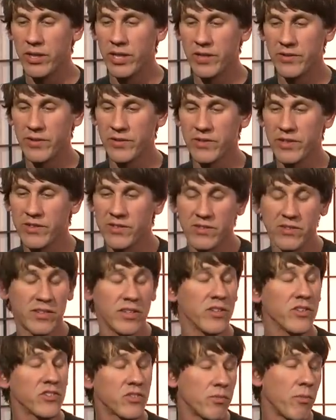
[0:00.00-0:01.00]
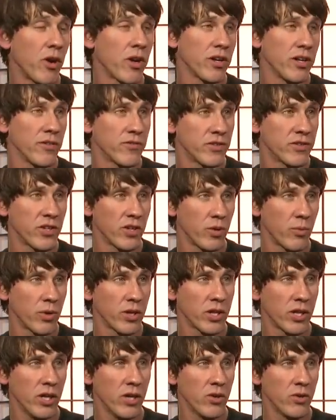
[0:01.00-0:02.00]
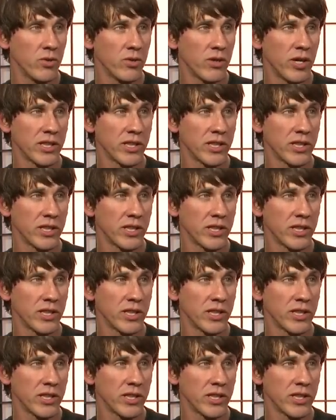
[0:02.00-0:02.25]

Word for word: It's just, it's still smart enough to tell you where to go.